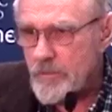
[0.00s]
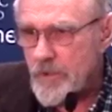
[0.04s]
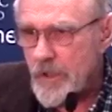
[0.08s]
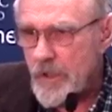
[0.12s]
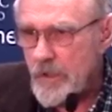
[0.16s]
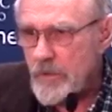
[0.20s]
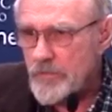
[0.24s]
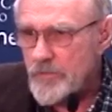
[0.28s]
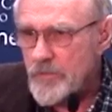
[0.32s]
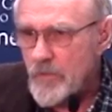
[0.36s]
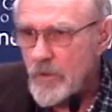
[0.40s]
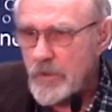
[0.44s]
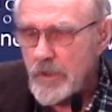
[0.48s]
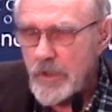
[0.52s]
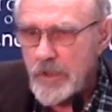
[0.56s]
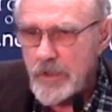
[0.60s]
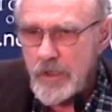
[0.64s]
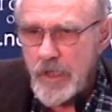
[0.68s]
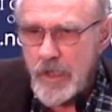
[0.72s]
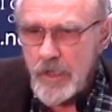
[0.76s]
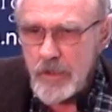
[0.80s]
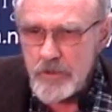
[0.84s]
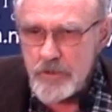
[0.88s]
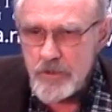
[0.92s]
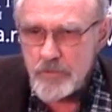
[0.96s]
barrel,
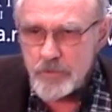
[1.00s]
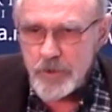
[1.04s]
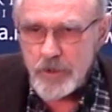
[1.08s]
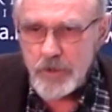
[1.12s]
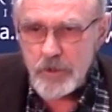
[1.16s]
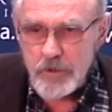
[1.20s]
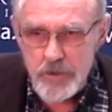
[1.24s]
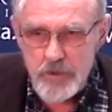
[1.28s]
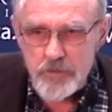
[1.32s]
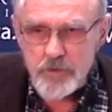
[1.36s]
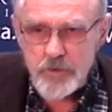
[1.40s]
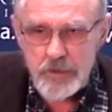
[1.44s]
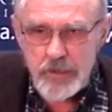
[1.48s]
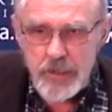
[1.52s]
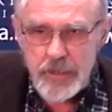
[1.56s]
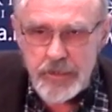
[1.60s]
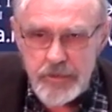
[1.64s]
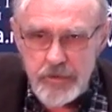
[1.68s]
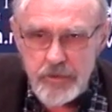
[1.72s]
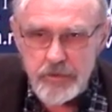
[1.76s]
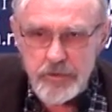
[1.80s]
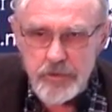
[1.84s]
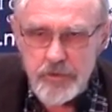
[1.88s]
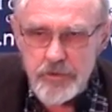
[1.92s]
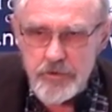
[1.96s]
$400 a barrel, because we're going to
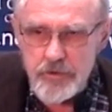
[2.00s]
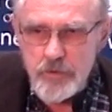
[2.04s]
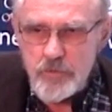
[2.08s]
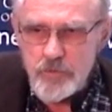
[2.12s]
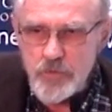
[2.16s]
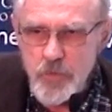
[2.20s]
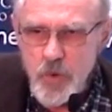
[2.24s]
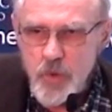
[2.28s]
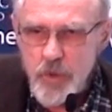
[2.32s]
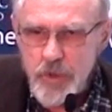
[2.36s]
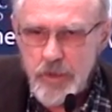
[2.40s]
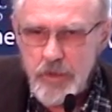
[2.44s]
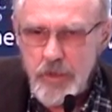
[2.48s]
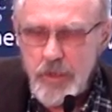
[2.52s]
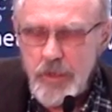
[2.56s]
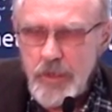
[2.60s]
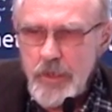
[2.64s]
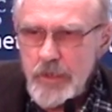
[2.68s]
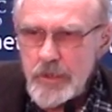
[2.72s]
get there at some point.